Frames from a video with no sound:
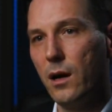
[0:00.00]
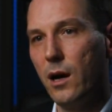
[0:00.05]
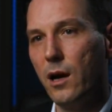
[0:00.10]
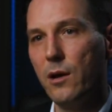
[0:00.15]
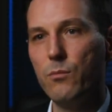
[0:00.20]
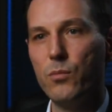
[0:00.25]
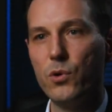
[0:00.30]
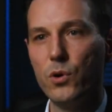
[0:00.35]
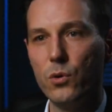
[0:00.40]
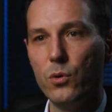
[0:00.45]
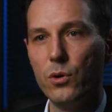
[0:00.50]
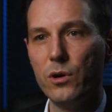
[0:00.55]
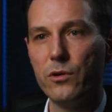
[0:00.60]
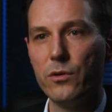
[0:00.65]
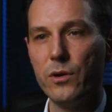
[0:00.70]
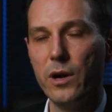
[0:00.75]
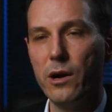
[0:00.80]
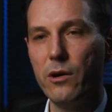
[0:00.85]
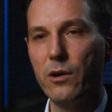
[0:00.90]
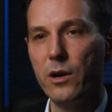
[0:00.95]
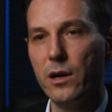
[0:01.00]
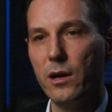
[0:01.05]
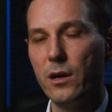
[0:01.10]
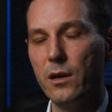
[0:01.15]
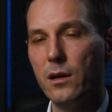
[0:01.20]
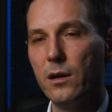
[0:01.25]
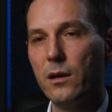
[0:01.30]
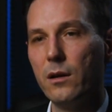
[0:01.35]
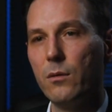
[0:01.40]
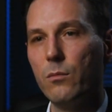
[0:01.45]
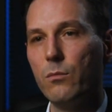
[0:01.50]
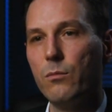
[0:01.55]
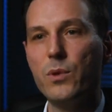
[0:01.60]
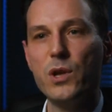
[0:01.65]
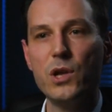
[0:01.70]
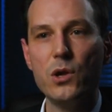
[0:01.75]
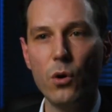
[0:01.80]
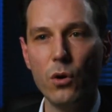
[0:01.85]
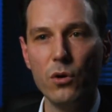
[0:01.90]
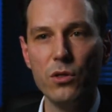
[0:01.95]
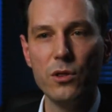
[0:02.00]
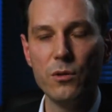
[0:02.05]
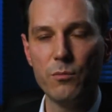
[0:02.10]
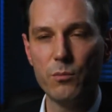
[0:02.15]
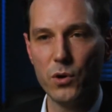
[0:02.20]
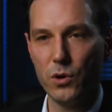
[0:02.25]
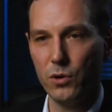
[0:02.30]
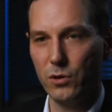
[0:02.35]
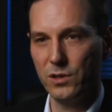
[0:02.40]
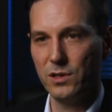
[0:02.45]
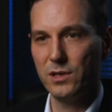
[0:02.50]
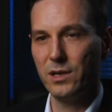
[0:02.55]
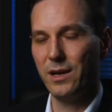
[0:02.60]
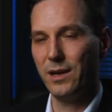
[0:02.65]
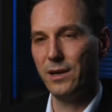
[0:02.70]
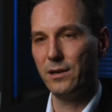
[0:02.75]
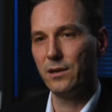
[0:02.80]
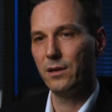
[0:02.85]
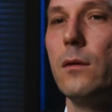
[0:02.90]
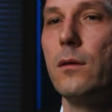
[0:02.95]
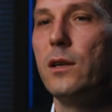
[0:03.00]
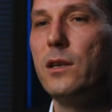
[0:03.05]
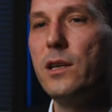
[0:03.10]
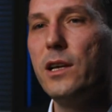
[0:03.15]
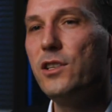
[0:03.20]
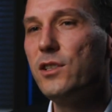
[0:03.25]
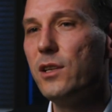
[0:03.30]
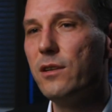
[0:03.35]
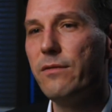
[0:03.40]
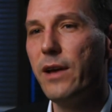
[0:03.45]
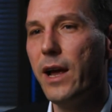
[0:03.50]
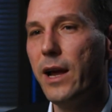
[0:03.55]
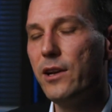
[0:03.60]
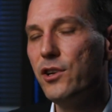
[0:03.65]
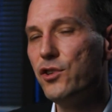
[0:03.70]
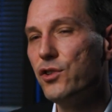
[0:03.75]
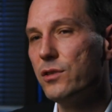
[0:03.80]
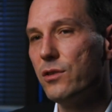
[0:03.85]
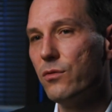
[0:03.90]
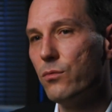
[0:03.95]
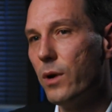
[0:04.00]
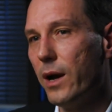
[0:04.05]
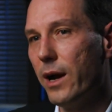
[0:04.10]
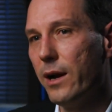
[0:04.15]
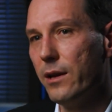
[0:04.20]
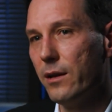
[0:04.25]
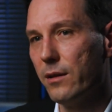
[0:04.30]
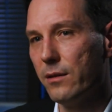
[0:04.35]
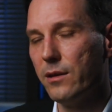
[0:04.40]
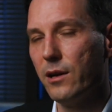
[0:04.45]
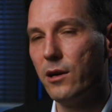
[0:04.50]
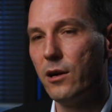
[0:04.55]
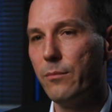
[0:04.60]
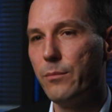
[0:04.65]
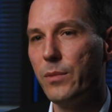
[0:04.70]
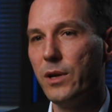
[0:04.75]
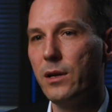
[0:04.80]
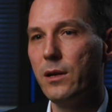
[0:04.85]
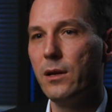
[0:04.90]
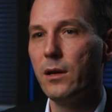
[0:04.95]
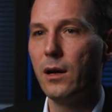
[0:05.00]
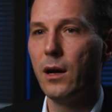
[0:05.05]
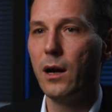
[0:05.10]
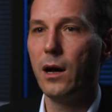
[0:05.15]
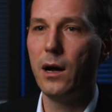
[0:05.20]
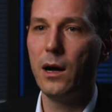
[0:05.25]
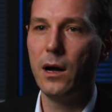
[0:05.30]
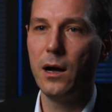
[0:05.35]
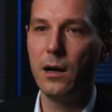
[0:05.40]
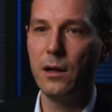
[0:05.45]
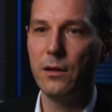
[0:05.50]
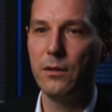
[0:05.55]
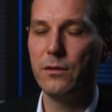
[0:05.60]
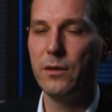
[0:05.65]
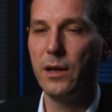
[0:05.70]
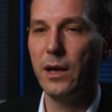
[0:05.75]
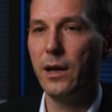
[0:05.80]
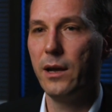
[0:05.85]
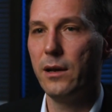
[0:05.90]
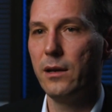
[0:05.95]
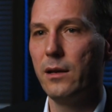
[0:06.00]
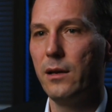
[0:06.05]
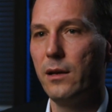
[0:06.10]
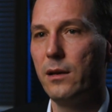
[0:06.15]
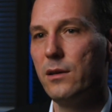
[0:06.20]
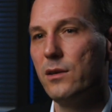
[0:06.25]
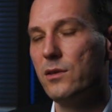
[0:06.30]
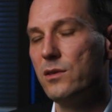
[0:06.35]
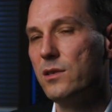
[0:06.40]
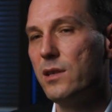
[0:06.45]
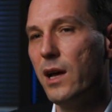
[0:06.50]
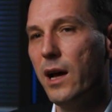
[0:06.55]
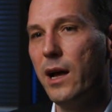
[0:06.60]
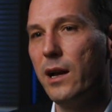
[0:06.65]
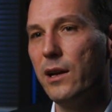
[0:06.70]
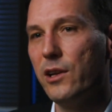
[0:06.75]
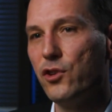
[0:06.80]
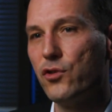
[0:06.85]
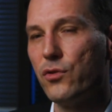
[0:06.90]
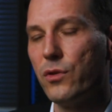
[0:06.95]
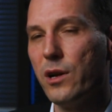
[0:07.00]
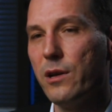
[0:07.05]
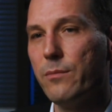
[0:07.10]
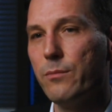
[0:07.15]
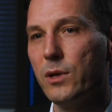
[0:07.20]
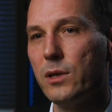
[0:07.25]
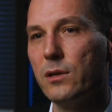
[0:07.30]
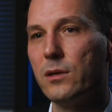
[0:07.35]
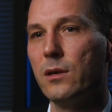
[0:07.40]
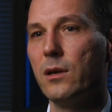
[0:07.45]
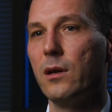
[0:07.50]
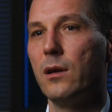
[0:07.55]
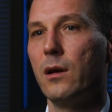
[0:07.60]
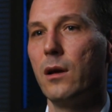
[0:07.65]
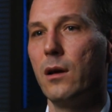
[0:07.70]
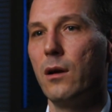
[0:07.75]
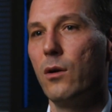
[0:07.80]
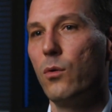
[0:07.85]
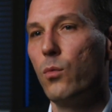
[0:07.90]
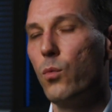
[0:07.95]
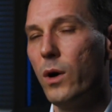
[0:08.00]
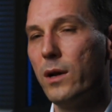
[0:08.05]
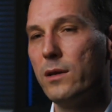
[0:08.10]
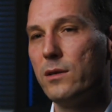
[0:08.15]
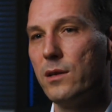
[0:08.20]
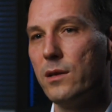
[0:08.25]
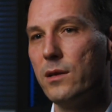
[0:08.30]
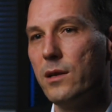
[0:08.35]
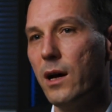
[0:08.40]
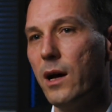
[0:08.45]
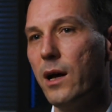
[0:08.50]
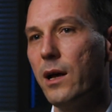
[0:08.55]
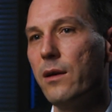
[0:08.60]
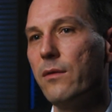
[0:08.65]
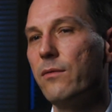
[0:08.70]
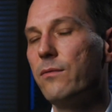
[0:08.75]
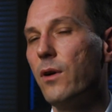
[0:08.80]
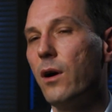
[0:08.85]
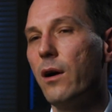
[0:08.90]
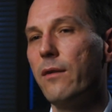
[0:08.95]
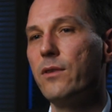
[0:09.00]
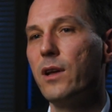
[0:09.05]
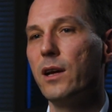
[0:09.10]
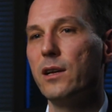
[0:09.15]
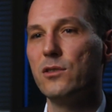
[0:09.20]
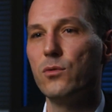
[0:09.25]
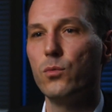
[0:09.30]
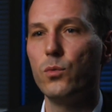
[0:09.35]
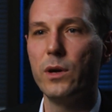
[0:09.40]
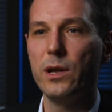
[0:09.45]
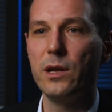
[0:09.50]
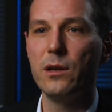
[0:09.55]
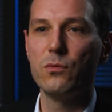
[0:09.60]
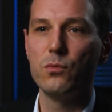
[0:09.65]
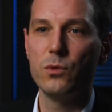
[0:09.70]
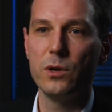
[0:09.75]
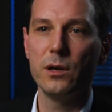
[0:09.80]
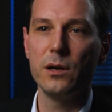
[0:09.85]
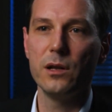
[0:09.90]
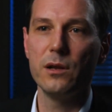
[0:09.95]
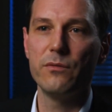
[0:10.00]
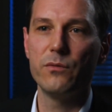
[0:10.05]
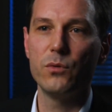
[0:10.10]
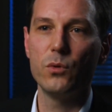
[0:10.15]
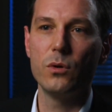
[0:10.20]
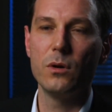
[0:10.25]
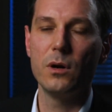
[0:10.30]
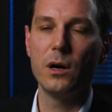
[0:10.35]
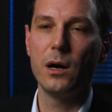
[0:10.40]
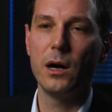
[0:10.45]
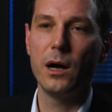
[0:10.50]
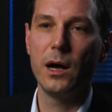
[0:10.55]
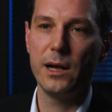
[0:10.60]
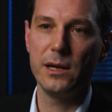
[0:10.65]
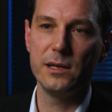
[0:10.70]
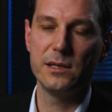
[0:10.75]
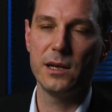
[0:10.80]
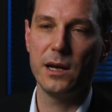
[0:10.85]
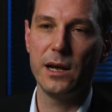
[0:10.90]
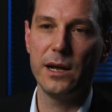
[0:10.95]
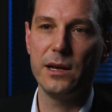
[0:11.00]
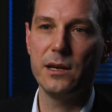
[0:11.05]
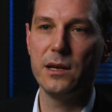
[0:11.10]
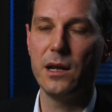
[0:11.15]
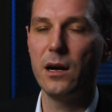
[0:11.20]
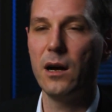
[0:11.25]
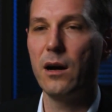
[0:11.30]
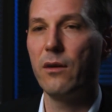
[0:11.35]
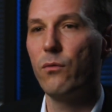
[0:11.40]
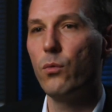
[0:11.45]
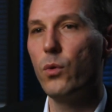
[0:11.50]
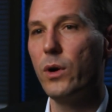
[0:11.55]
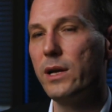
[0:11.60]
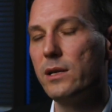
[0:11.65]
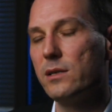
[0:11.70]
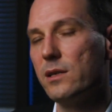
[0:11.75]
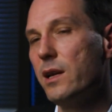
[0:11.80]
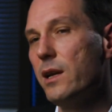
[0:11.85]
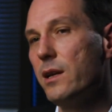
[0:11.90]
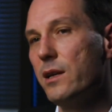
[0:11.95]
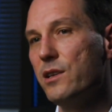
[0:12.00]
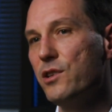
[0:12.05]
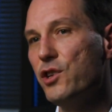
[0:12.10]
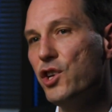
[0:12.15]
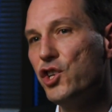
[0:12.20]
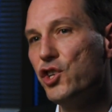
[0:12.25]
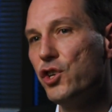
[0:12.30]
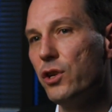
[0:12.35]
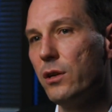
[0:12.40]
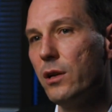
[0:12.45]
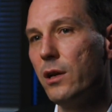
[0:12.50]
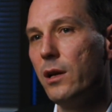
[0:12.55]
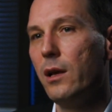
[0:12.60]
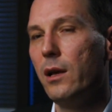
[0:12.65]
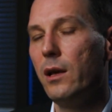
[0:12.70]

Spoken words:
a broader area beyond the prostate. The disadvantages of radiotherapy are that it is daily treatment, once a day, 5 days a week, really for 8 to 8.5 weeks. In addition,